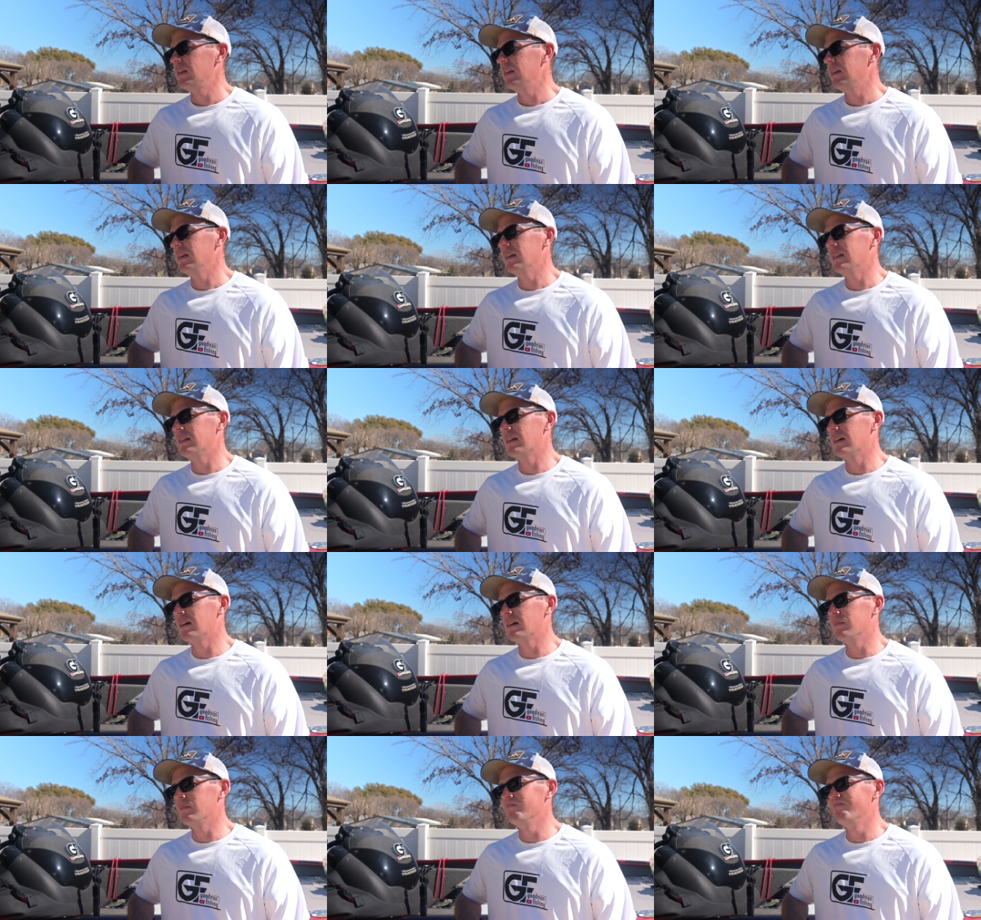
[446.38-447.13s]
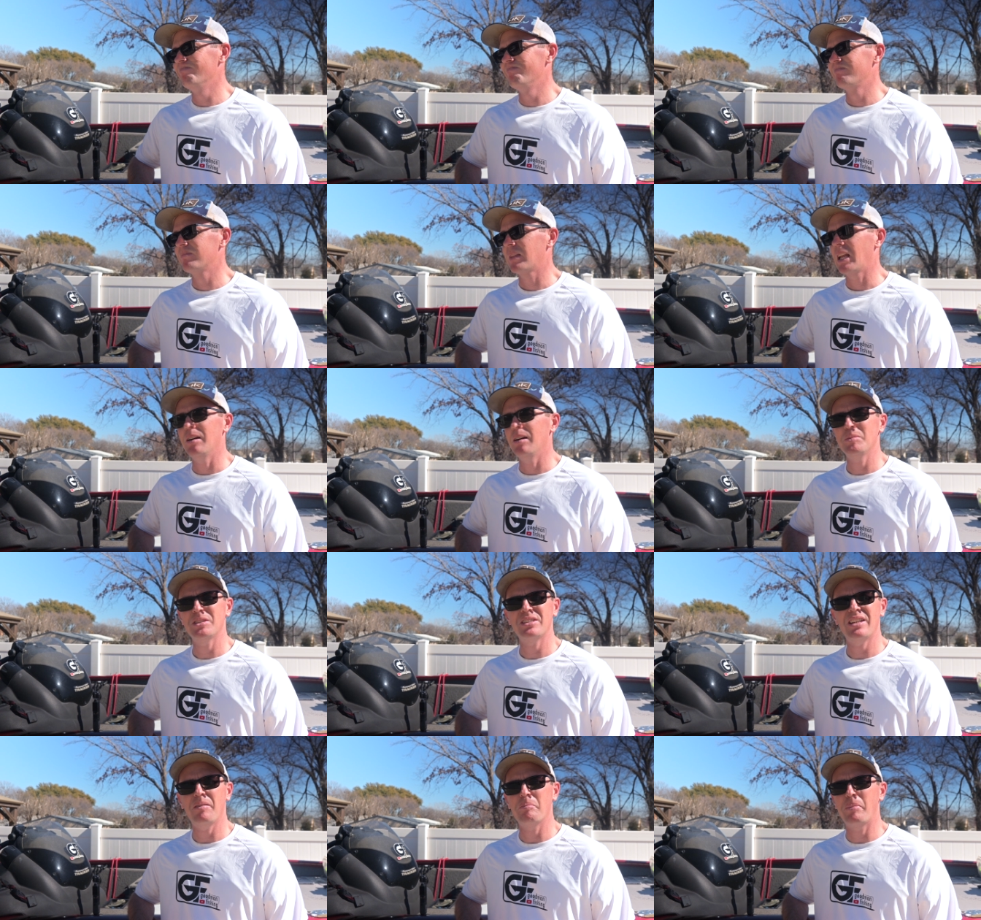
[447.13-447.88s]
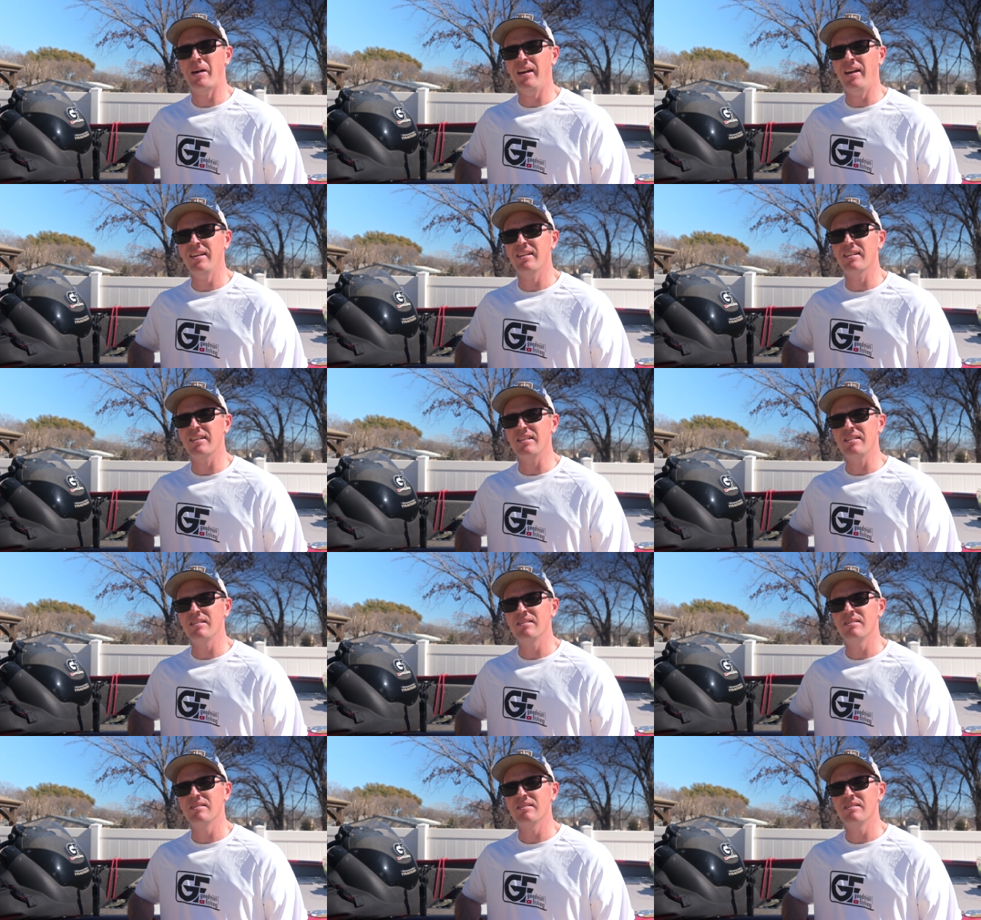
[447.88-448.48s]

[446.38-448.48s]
And um, I'm just not buying it.